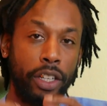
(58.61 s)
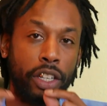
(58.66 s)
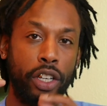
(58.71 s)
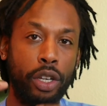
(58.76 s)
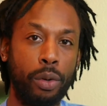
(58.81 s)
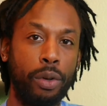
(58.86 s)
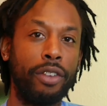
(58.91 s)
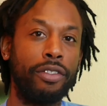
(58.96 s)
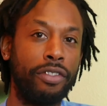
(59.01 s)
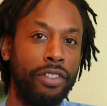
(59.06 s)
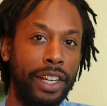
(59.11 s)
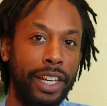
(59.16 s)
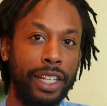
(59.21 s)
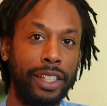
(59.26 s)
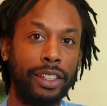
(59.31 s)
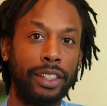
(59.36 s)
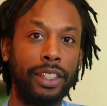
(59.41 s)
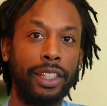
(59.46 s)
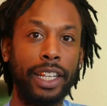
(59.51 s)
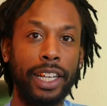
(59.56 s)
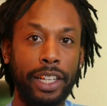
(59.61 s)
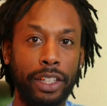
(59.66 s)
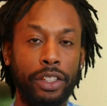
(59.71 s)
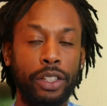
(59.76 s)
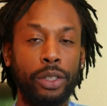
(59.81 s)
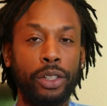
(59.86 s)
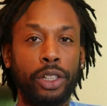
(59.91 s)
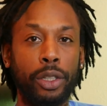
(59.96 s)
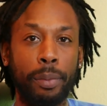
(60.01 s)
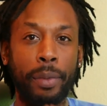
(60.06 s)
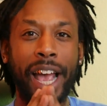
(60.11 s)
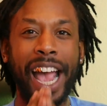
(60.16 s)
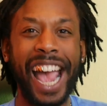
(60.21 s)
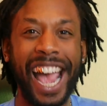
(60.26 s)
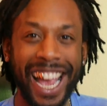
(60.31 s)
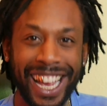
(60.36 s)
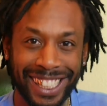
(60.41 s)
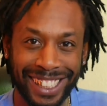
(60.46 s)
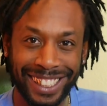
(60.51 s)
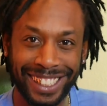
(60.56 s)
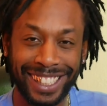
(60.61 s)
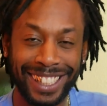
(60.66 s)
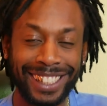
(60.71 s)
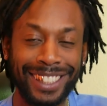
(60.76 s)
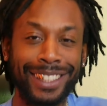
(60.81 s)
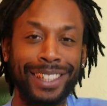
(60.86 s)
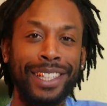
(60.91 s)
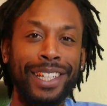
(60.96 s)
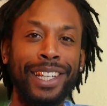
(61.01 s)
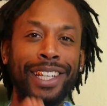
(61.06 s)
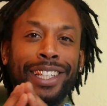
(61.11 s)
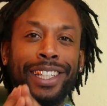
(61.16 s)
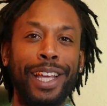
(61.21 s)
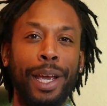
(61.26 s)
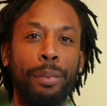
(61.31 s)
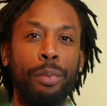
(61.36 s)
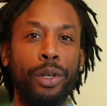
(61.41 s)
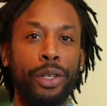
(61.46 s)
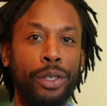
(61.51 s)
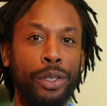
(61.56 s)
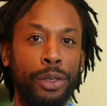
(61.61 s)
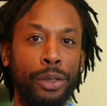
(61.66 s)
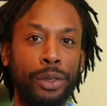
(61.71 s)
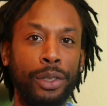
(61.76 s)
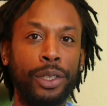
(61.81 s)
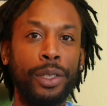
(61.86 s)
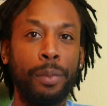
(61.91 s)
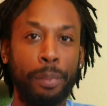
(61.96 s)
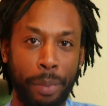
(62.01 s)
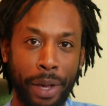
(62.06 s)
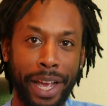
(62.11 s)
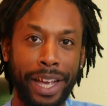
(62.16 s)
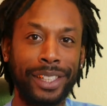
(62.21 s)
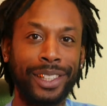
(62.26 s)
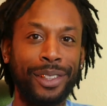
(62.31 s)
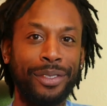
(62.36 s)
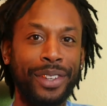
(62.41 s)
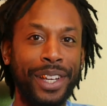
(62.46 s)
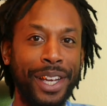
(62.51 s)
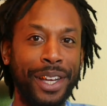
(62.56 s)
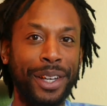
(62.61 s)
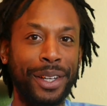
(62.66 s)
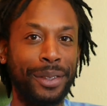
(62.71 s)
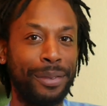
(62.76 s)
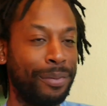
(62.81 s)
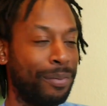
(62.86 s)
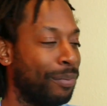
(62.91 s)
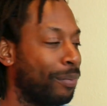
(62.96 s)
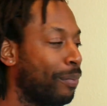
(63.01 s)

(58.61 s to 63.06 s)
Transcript: you invest into some assets that produce passive income.